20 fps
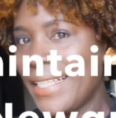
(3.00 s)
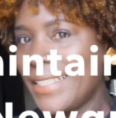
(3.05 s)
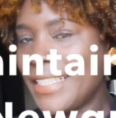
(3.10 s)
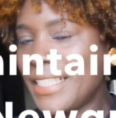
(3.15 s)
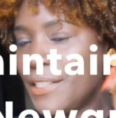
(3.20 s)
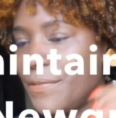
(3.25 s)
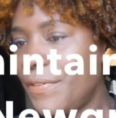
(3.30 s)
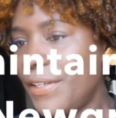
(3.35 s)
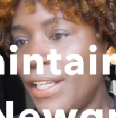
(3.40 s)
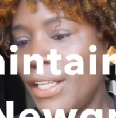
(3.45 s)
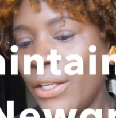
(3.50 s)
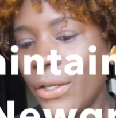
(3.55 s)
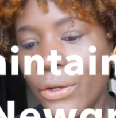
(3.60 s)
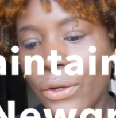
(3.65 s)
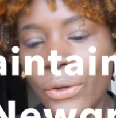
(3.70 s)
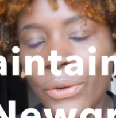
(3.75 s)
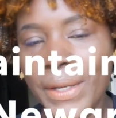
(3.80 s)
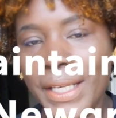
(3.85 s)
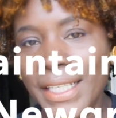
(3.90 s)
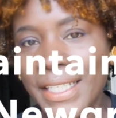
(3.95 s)
This
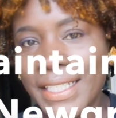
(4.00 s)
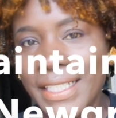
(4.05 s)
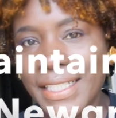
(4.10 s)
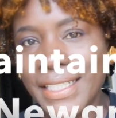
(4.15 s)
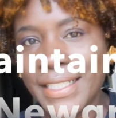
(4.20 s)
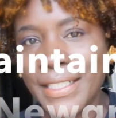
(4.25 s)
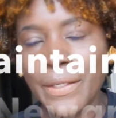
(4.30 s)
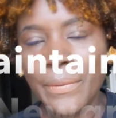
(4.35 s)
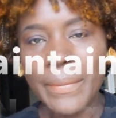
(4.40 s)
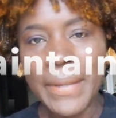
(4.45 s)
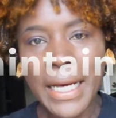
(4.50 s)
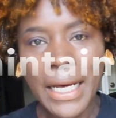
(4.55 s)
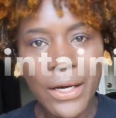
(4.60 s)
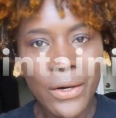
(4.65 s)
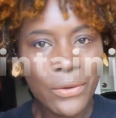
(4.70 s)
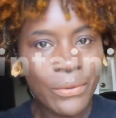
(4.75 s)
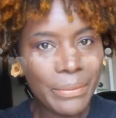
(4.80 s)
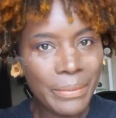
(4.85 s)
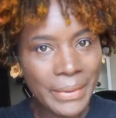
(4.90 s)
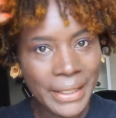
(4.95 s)
video is
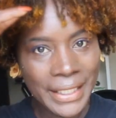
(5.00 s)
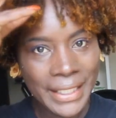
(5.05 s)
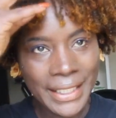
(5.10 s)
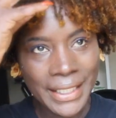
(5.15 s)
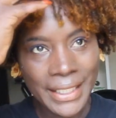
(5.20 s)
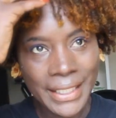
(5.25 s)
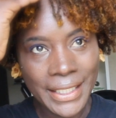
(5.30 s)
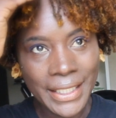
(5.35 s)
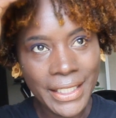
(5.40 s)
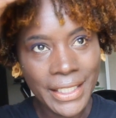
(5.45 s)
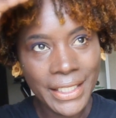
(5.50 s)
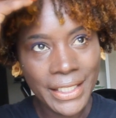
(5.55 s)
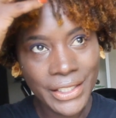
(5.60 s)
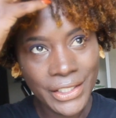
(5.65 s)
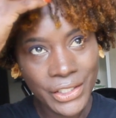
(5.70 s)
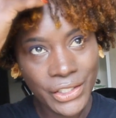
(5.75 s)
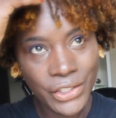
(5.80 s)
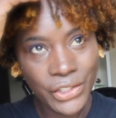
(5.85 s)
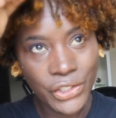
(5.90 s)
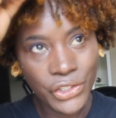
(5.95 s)
about me
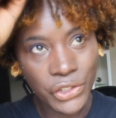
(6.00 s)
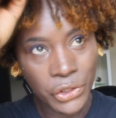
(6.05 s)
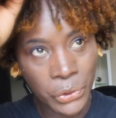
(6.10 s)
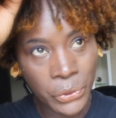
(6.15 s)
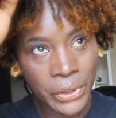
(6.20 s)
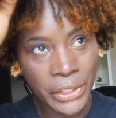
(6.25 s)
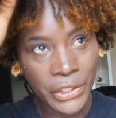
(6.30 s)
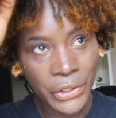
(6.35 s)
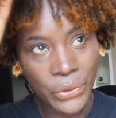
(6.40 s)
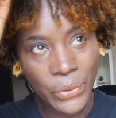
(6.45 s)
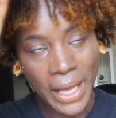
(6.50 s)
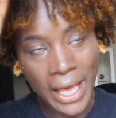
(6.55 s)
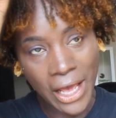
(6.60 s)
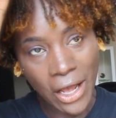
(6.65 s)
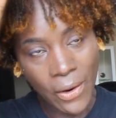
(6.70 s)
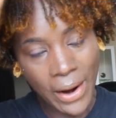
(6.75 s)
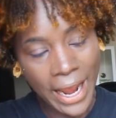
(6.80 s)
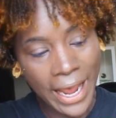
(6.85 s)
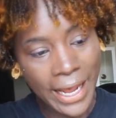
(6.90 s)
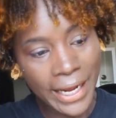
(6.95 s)
showing you
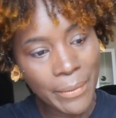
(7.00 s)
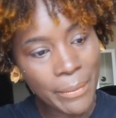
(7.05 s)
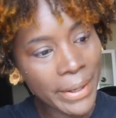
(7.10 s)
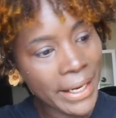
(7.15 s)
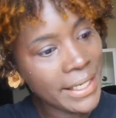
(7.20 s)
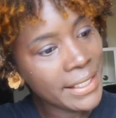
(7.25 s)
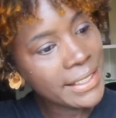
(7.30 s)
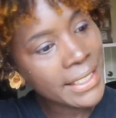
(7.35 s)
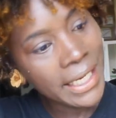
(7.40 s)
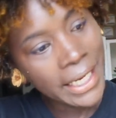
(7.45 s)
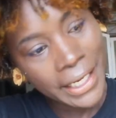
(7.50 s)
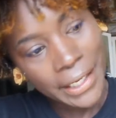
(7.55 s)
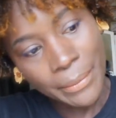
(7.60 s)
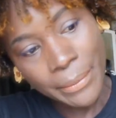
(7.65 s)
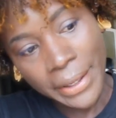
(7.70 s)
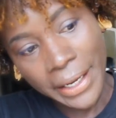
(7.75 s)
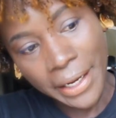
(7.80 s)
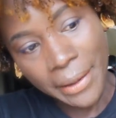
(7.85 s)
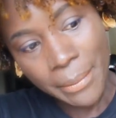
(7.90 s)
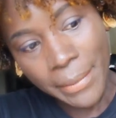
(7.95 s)
how I
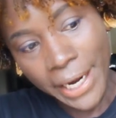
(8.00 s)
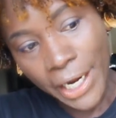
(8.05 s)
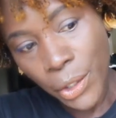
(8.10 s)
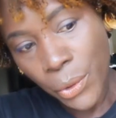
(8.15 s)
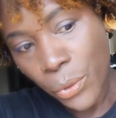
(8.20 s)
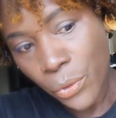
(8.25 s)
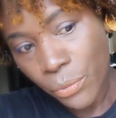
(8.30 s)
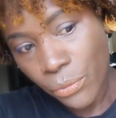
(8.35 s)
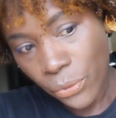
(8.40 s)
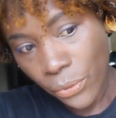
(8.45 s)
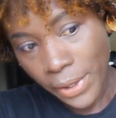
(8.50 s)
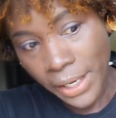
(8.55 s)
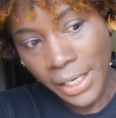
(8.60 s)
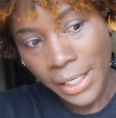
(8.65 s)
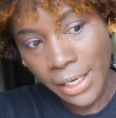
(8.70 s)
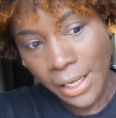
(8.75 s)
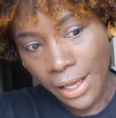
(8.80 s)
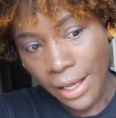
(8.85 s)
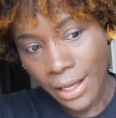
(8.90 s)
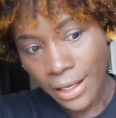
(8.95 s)
maintain my micro
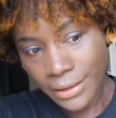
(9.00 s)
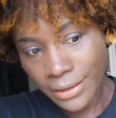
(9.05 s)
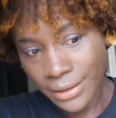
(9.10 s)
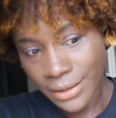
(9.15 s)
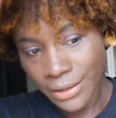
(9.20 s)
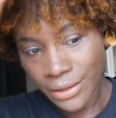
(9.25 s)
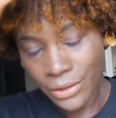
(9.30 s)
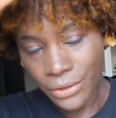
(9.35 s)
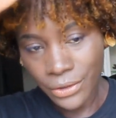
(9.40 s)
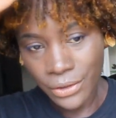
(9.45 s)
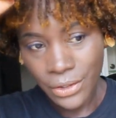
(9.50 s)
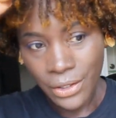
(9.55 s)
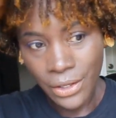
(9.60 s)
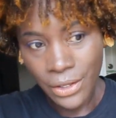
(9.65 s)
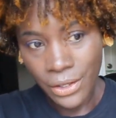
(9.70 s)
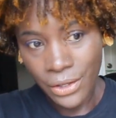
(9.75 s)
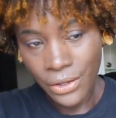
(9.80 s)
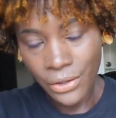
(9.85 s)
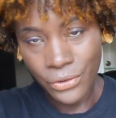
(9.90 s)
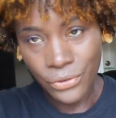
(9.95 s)
braid locks
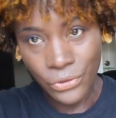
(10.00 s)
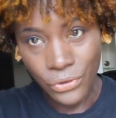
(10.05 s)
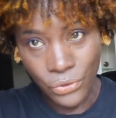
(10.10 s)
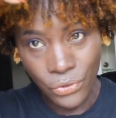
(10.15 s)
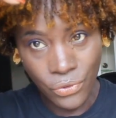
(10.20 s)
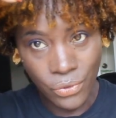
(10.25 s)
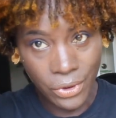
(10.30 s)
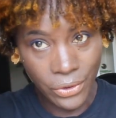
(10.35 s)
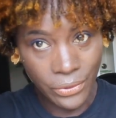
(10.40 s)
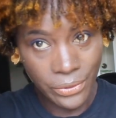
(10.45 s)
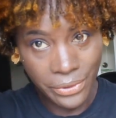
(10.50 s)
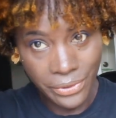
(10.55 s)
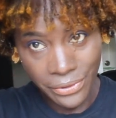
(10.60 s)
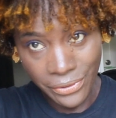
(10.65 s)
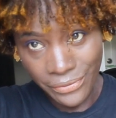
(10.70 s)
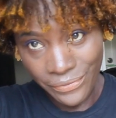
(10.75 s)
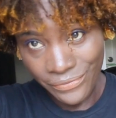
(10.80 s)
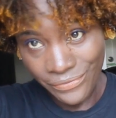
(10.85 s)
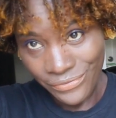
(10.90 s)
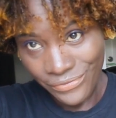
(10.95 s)
new growth.
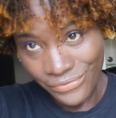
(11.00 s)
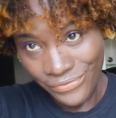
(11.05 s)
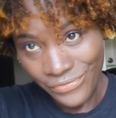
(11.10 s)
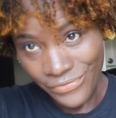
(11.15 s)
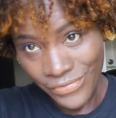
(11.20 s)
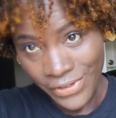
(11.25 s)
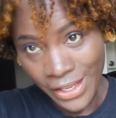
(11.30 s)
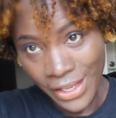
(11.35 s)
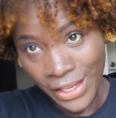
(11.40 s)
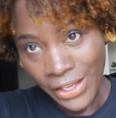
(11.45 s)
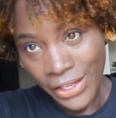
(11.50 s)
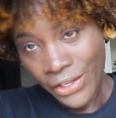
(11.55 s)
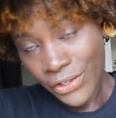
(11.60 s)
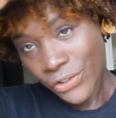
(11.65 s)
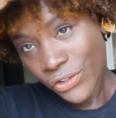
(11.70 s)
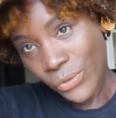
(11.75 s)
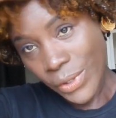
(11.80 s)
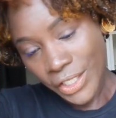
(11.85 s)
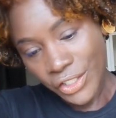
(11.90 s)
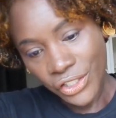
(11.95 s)

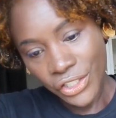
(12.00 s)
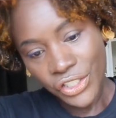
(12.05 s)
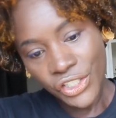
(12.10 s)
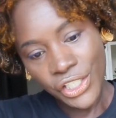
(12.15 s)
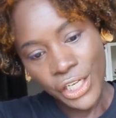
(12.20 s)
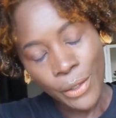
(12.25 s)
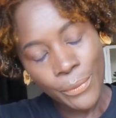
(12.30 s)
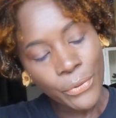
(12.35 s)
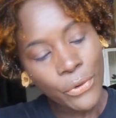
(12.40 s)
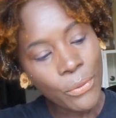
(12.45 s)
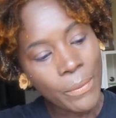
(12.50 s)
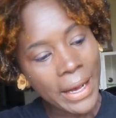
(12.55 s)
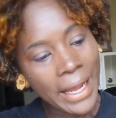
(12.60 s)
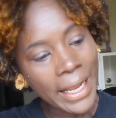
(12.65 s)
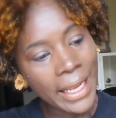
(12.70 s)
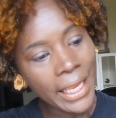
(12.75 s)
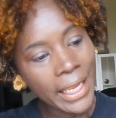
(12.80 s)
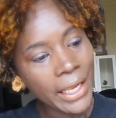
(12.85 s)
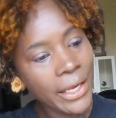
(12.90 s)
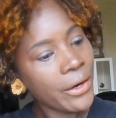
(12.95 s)
So I just shampooed my
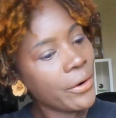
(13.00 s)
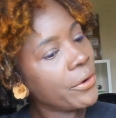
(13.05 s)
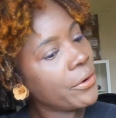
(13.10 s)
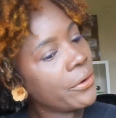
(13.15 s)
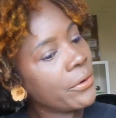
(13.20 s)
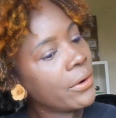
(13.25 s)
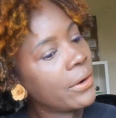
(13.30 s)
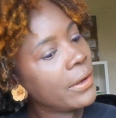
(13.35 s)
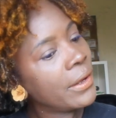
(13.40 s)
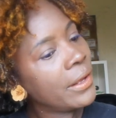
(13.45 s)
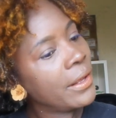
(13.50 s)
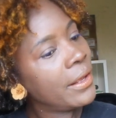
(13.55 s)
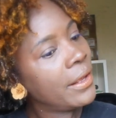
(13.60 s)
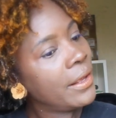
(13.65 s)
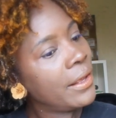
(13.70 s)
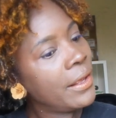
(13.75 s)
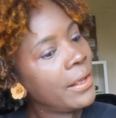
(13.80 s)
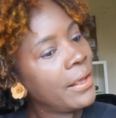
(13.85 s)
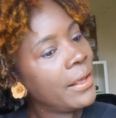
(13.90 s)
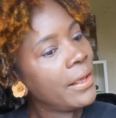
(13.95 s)
hair,
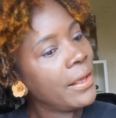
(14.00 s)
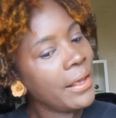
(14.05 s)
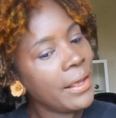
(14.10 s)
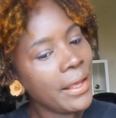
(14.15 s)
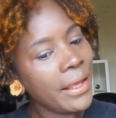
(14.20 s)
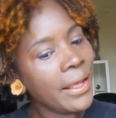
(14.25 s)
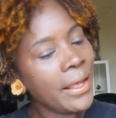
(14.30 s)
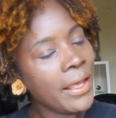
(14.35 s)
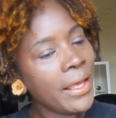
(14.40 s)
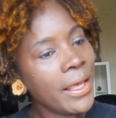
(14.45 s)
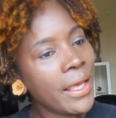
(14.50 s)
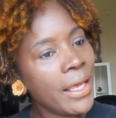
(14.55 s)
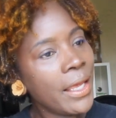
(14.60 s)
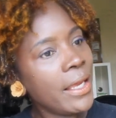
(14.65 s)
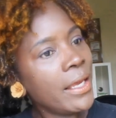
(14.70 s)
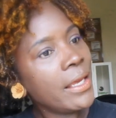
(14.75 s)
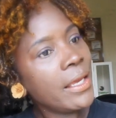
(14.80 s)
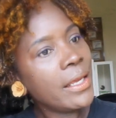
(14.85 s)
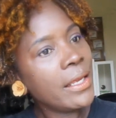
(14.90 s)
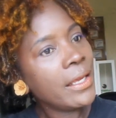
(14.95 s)

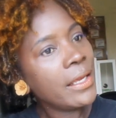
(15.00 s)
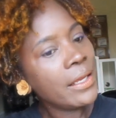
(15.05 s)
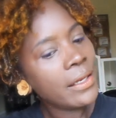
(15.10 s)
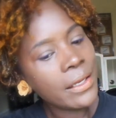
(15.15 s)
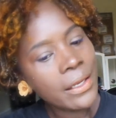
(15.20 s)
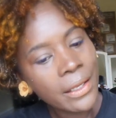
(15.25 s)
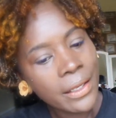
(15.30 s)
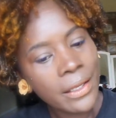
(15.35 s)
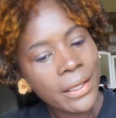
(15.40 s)
and